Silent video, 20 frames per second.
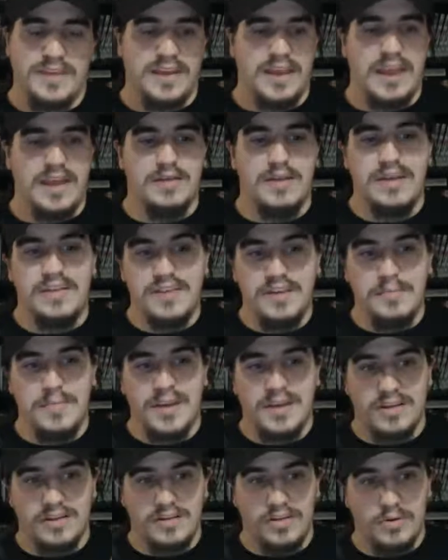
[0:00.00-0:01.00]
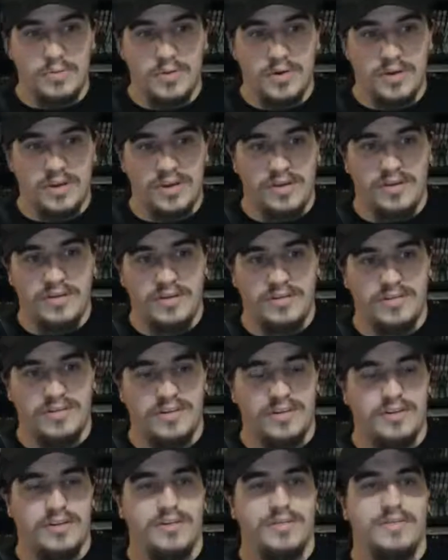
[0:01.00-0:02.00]
And they didn't make a No More
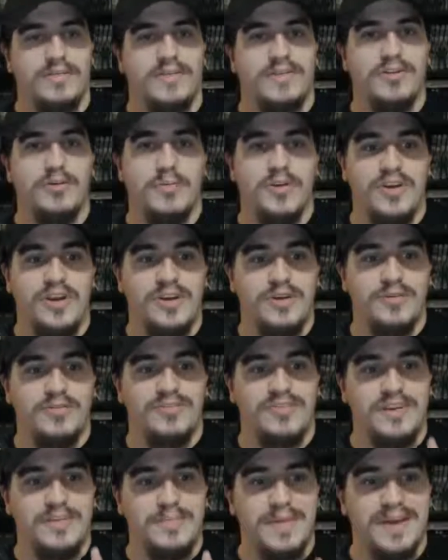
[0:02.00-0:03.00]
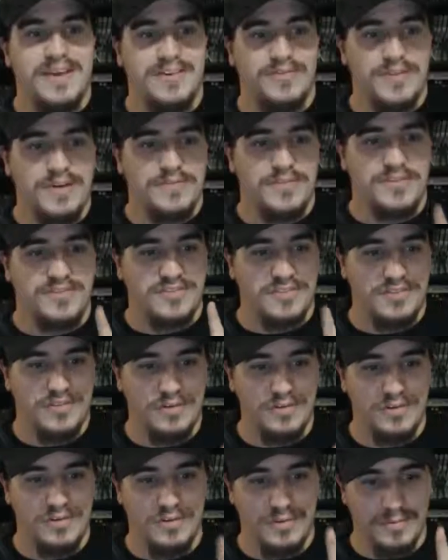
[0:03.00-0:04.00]
Heroes didn't make a reference to
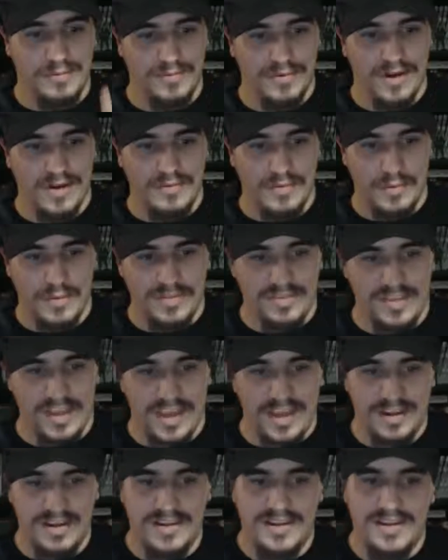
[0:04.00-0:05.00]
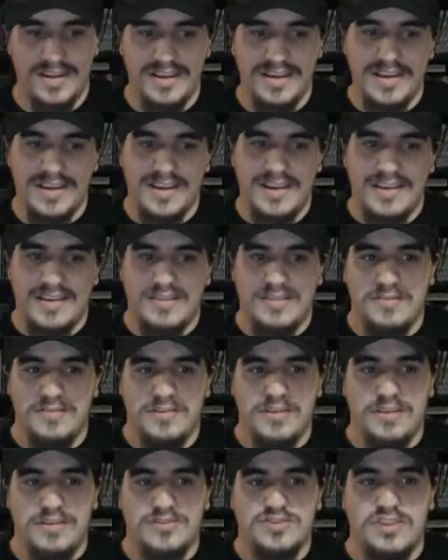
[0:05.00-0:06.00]
Duke Nukem Forever with that,
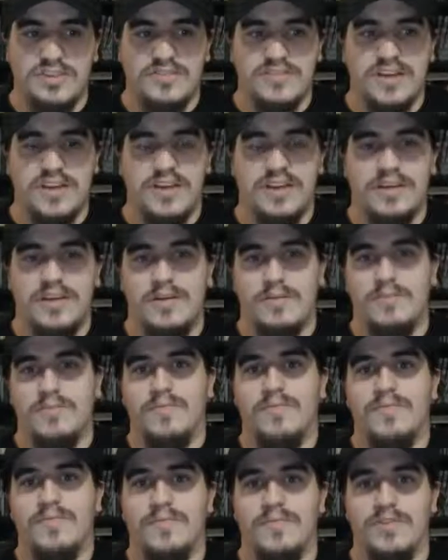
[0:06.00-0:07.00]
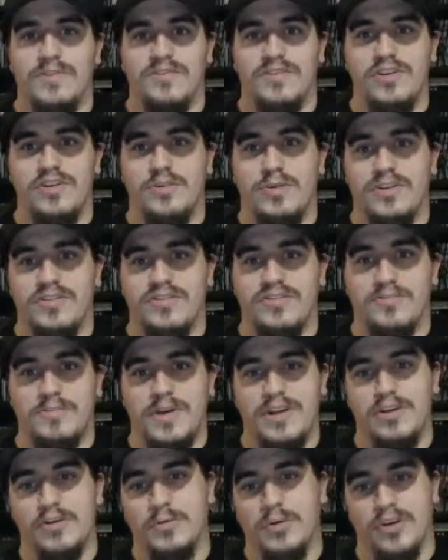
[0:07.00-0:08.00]
because she said it was, "You don't want this to
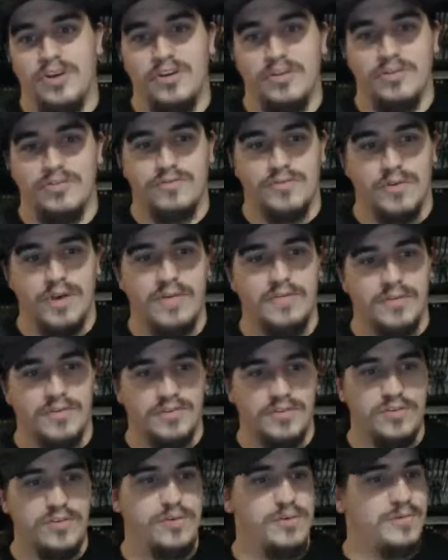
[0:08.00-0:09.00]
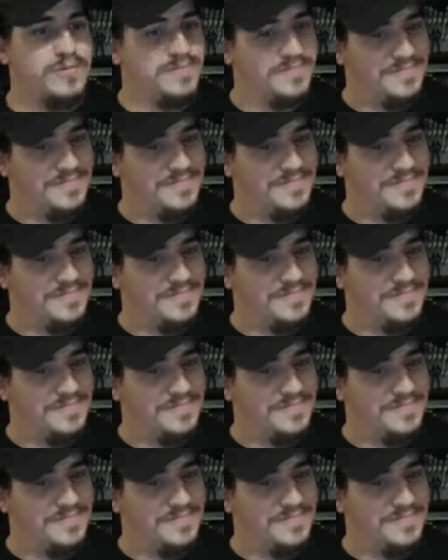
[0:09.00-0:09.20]
be No More Heroes Forever, do you?"